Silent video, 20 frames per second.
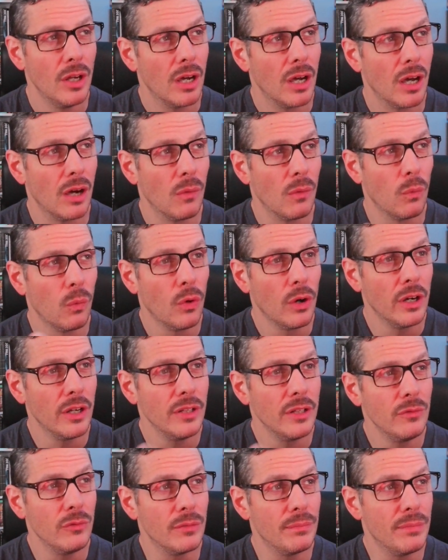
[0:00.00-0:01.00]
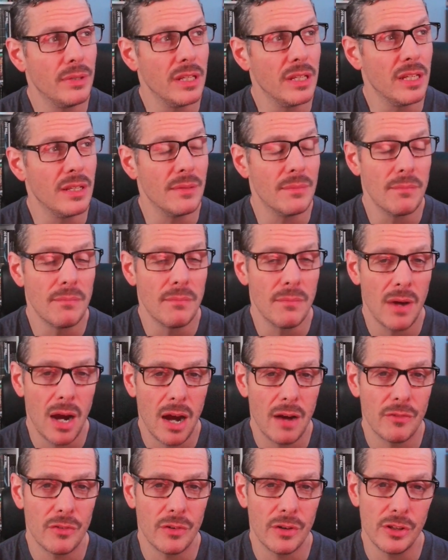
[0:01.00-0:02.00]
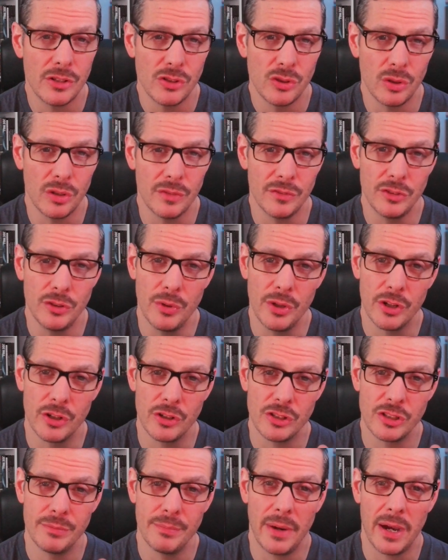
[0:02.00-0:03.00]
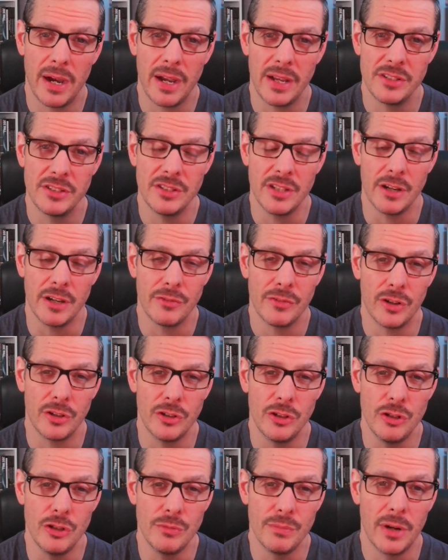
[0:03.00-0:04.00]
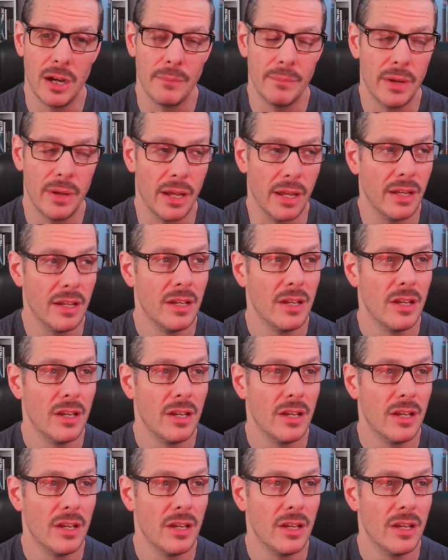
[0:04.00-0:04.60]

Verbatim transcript: uh, one would be Mavra sort of doing our spy stuff on New Pompeii.